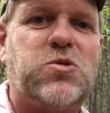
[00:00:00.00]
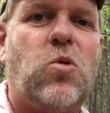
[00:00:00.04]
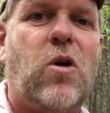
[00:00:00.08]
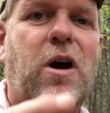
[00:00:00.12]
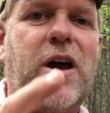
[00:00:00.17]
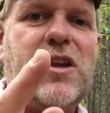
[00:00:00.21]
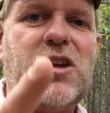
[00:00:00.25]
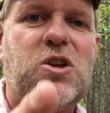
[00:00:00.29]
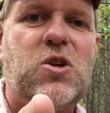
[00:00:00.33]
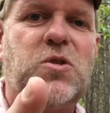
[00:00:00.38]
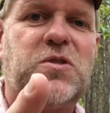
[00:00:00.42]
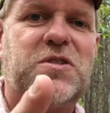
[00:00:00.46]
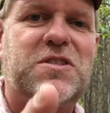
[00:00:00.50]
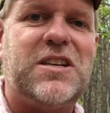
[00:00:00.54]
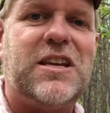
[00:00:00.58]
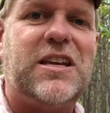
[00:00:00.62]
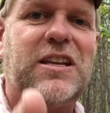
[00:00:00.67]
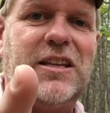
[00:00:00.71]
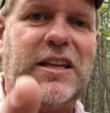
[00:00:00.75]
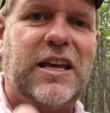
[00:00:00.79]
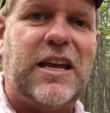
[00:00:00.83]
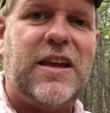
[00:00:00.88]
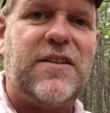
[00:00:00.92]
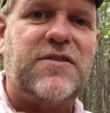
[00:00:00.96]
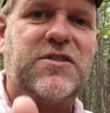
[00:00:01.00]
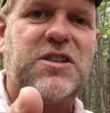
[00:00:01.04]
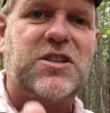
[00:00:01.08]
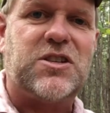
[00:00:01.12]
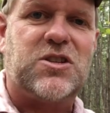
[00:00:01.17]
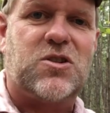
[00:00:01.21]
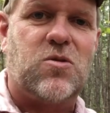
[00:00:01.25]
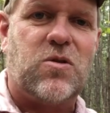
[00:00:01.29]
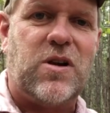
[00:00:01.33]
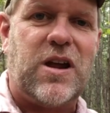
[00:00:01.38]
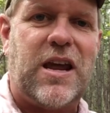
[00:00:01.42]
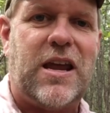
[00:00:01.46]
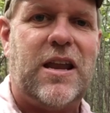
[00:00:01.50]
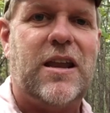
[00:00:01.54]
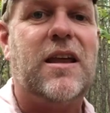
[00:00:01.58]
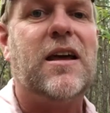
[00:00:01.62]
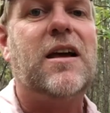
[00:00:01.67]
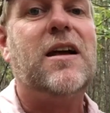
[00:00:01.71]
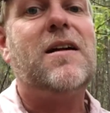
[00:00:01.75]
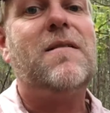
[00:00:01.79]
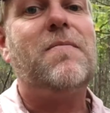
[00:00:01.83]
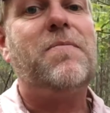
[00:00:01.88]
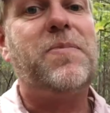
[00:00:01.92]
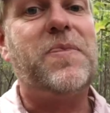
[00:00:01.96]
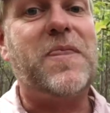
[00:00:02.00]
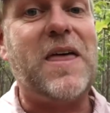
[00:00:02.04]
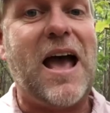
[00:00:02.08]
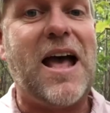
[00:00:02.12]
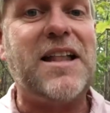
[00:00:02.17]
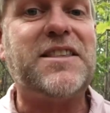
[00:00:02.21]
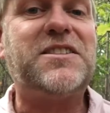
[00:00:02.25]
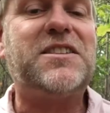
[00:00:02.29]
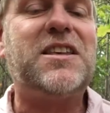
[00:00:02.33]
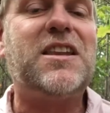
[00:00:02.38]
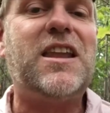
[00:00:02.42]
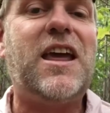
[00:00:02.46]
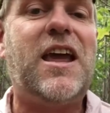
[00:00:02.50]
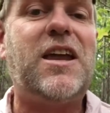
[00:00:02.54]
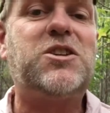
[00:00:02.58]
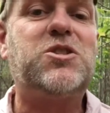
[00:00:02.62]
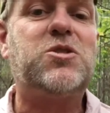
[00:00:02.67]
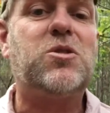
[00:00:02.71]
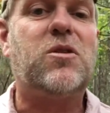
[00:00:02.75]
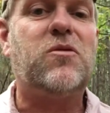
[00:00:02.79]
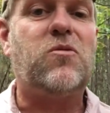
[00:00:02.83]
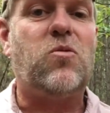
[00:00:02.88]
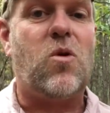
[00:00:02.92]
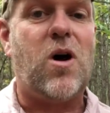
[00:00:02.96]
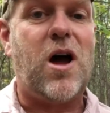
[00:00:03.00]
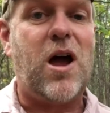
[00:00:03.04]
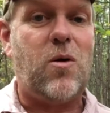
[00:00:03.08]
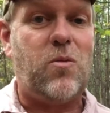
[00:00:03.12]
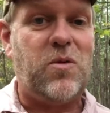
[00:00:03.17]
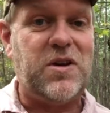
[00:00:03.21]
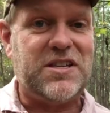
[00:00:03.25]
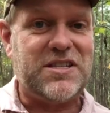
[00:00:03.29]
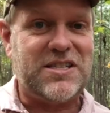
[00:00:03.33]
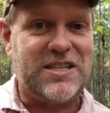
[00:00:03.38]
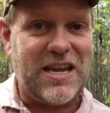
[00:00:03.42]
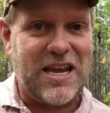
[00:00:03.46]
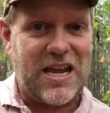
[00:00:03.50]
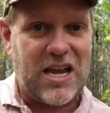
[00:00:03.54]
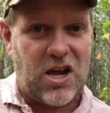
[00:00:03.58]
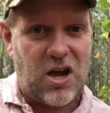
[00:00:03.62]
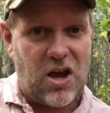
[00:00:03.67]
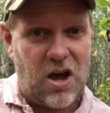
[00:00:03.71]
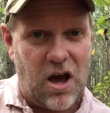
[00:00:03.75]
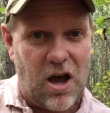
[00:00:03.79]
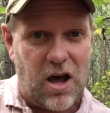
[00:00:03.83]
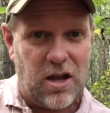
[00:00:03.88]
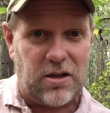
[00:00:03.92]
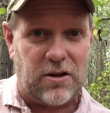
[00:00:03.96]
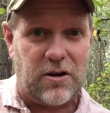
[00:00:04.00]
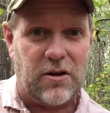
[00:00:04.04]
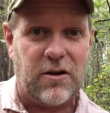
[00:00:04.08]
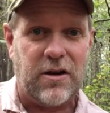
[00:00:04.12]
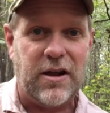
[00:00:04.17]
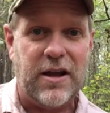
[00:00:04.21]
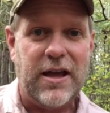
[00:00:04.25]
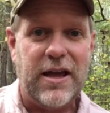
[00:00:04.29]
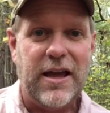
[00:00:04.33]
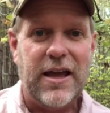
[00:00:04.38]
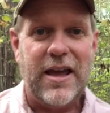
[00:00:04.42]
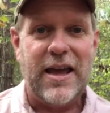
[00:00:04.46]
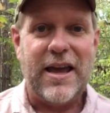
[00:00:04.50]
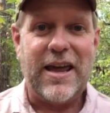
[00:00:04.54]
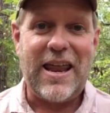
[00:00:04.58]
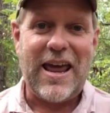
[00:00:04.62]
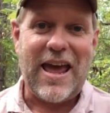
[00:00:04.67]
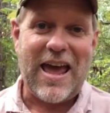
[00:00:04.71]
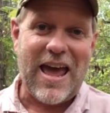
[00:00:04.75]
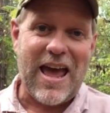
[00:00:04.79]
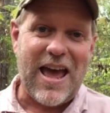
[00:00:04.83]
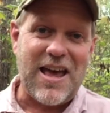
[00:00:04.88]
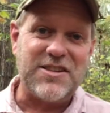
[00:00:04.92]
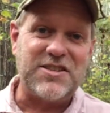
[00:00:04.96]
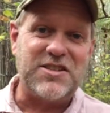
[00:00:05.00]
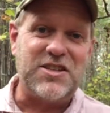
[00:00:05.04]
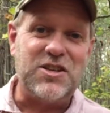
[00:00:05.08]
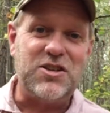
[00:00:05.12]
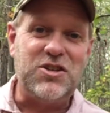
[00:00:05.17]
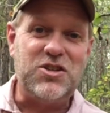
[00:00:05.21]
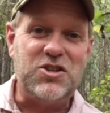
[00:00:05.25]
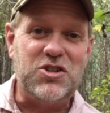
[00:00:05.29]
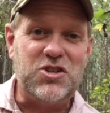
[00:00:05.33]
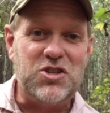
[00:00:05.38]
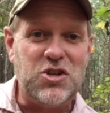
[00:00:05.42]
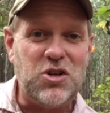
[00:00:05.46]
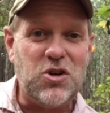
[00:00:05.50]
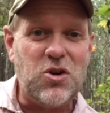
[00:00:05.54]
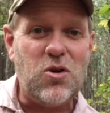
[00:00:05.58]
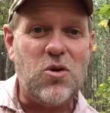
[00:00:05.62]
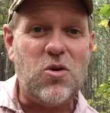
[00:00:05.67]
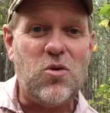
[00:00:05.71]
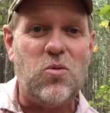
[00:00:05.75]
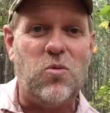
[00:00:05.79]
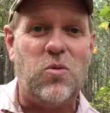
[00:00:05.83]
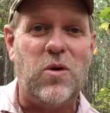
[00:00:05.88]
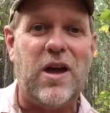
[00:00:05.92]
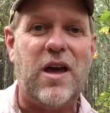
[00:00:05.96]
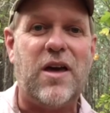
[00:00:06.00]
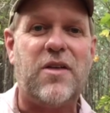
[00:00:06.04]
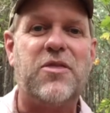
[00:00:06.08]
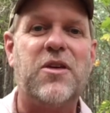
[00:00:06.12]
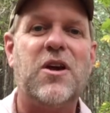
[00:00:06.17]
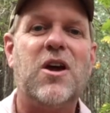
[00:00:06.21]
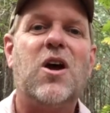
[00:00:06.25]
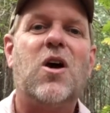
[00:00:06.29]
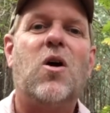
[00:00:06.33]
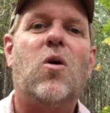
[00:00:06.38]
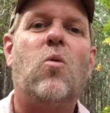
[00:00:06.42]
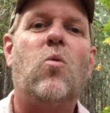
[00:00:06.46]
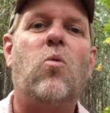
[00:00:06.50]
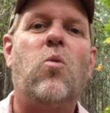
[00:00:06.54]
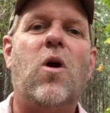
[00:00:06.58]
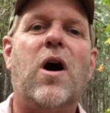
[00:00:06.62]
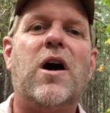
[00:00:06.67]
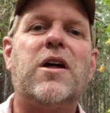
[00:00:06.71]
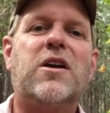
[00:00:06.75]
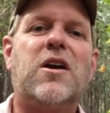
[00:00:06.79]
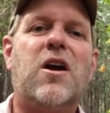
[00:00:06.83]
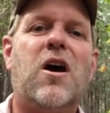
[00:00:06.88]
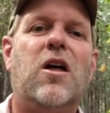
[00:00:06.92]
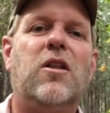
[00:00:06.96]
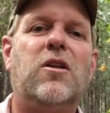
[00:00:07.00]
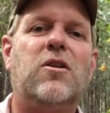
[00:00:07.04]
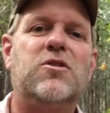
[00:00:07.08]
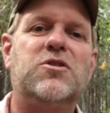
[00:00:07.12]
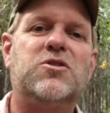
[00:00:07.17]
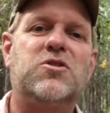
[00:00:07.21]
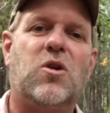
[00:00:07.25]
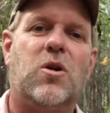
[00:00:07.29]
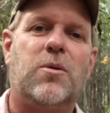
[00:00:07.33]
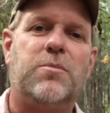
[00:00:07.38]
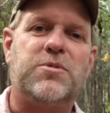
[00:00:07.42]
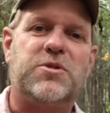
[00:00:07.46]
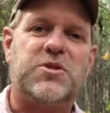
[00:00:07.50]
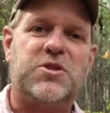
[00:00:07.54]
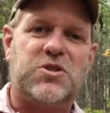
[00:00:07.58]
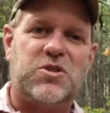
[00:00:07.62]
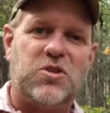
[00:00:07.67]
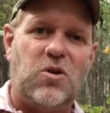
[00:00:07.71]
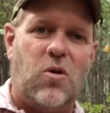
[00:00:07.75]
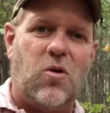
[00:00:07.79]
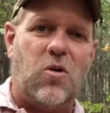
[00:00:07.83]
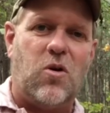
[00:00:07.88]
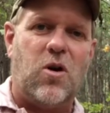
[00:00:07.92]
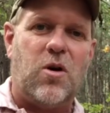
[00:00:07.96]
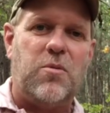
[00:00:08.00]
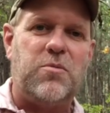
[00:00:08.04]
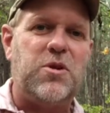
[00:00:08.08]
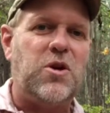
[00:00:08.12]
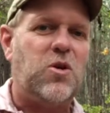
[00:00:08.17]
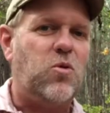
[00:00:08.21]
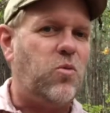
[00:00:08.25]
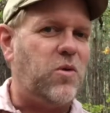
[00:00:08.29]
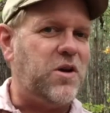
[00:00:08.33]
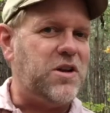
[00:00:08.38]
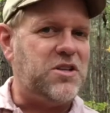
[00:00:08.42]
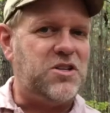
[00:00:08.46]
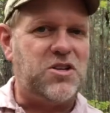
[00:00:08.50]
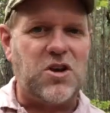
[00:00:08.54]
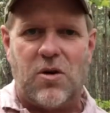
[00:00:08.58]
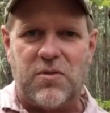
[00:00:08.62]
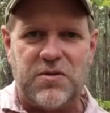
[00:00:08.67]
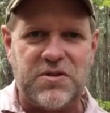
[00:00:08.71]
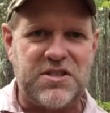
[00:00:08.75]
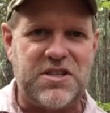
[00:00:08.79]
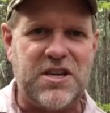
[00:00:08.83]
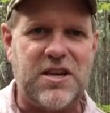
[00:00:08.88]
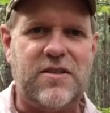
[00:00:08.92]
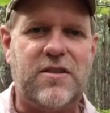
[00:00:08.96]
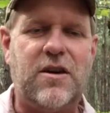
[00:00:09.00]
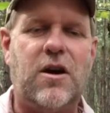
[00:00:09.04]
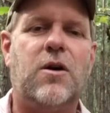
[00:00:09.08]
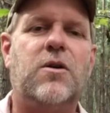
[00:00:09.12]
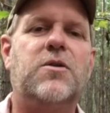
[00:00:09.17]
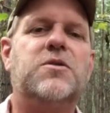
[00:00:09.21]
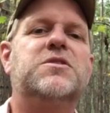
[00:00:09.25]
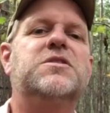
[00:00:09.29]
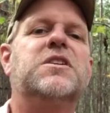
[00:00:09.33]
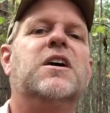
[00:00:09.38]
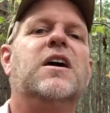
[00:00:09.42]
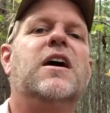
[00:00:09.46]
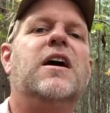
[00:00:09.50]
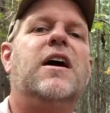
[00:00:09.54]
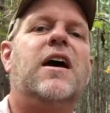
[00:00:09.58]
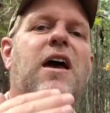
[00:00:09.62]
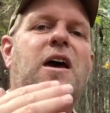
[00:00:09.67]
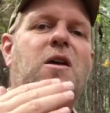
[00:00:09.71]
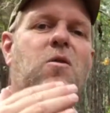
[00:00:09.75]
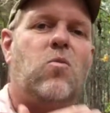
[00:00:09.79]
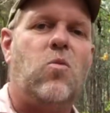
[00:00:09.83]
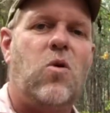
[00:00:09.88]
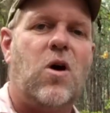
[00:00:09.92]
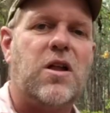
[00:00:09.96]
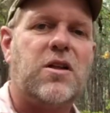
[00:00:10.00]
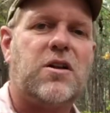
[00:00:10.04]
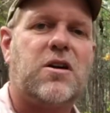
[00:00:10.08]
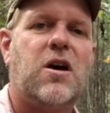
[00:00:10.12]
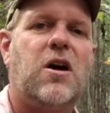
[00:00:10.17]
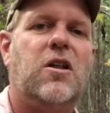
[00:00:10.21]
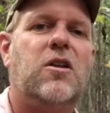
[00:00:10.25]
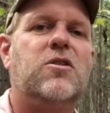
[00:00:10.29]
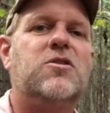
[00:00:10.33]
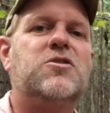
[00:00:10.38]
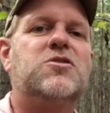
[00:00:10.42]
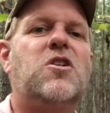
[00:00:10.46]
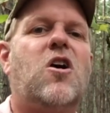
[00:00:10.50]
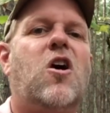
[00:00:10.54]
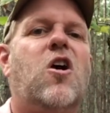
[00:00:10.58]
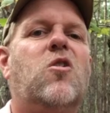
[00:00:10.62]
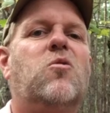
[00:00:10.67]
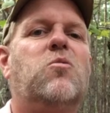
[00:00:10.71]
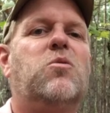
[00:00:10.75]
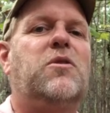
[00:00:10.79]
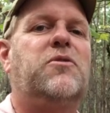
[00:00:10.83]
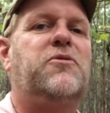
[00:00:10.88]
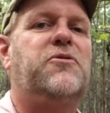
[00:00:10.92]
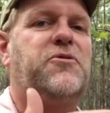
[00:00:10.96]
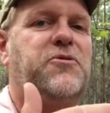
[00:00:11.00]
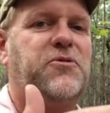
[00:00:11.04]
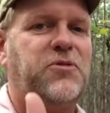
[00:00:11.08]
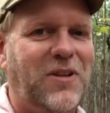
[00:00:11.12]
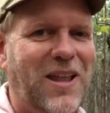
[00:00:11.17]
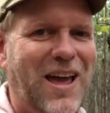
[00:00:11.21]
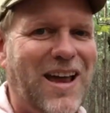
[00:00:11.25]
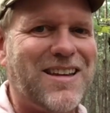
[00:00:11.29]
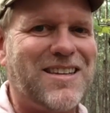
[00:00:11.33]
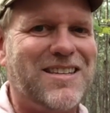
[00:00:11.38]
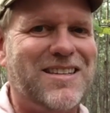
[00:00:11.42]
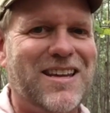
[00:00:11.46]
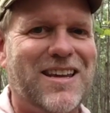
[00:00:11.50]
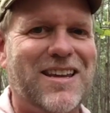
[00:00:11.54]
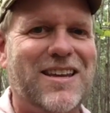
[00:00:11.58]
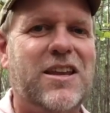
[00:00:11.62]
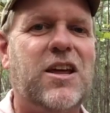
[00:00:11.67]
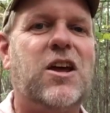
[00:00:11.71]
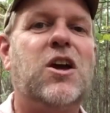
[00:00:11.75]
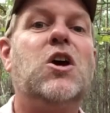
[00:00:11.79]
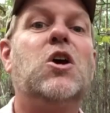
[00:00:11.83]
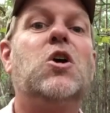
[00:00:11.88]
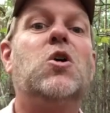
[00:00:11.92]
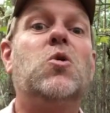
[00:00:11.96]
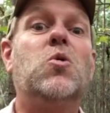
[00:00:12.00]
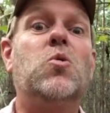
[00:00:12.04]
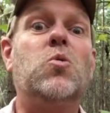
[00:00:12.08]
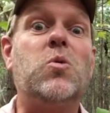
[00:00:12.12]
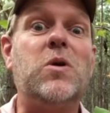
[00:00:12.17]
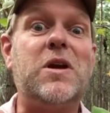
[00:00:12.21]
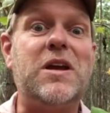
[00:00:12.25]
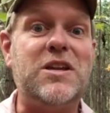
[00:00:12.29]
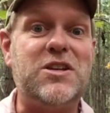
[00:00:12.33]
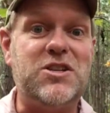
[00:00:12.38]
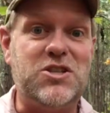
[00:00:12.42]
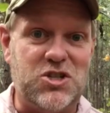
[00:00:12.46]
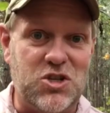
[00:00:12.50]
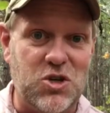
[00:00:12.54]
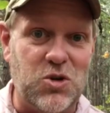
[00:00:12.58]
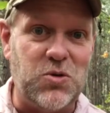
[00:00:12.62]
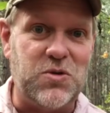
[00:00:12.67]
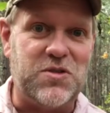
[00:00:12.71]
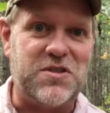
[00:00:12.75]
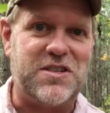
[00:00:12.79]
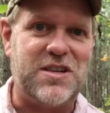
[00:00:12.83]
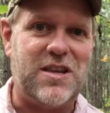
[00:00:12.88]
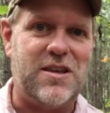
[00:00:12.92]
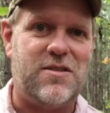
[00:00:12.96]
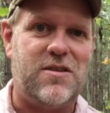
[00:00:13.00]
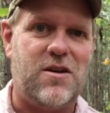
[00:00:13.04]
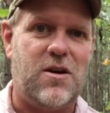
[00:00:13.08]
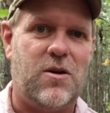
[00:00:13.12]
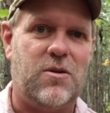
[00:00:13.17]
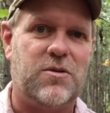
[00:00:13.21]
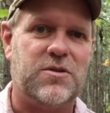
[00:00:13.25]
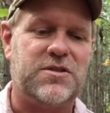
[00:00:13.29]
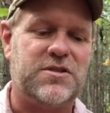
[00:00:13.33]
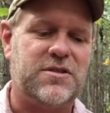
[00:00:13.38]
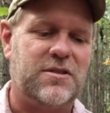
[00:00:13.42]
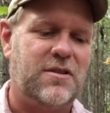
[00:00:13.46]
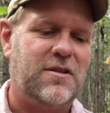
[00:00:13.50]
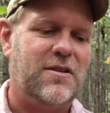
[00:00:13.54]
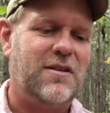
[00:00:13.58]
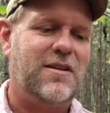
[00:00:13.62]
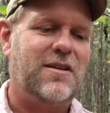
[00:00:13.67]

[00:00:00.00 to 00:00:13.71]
why you see leaves as green. That's the nature of why we see color. It has to do with what colors are absorbed, we don't see those, and what colors are reflected, we do see those.